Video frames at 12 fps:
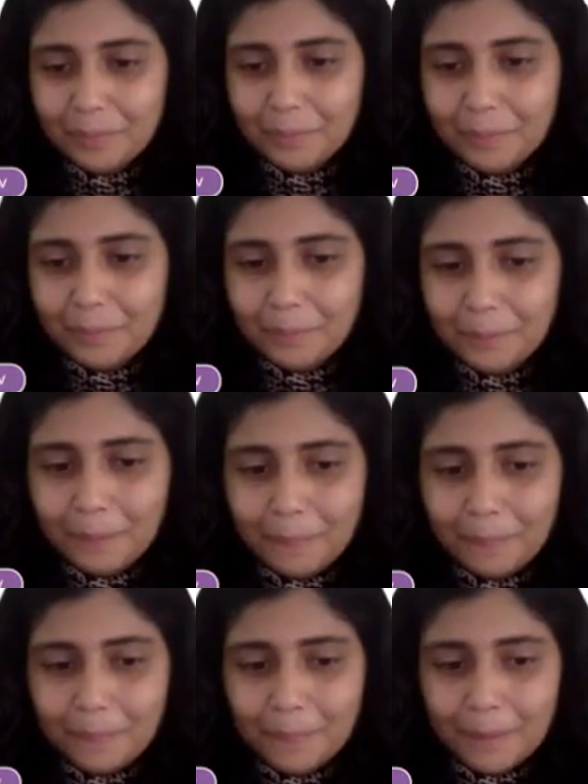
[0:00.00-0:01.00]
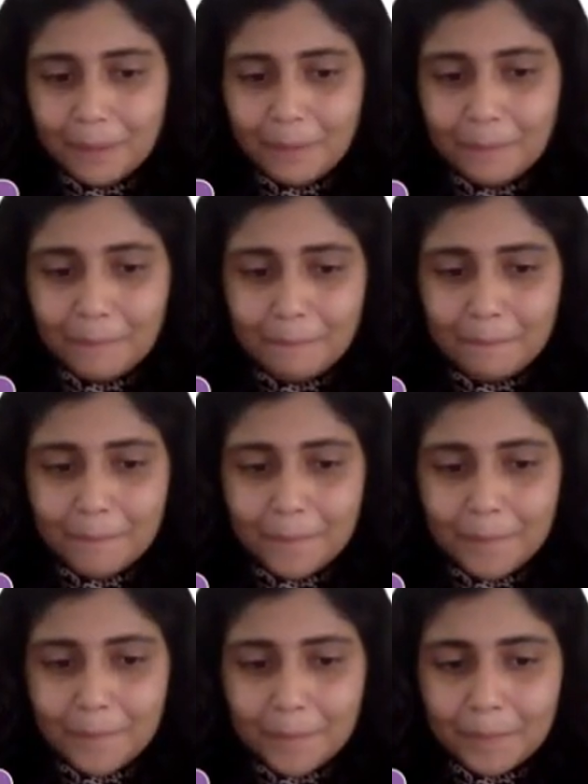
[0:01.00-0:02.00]

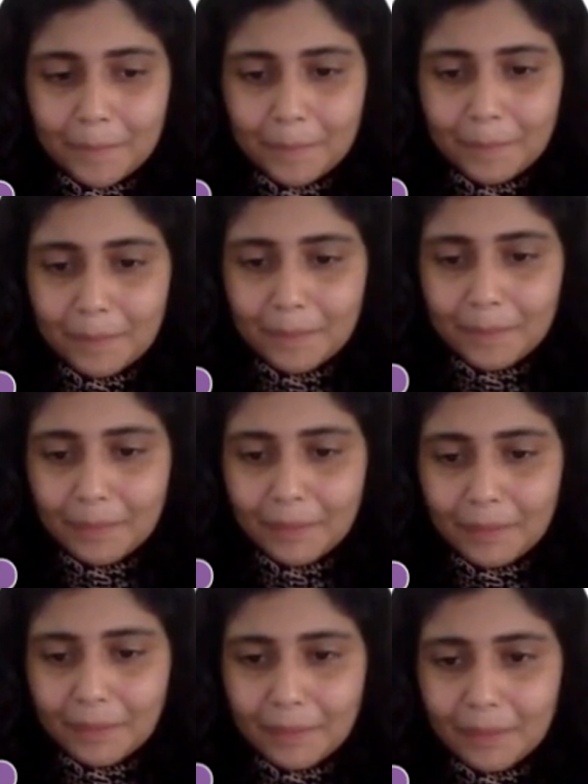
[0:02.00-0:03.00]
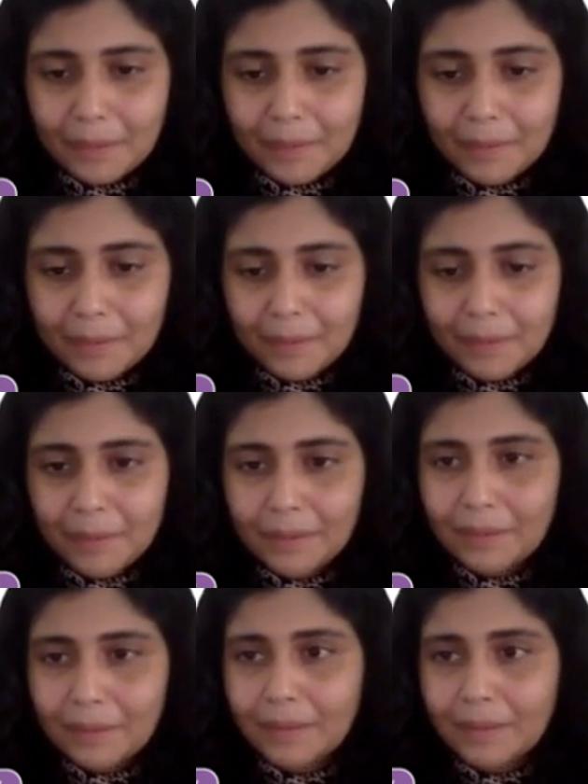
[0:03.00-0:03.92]
This person isn't speaking.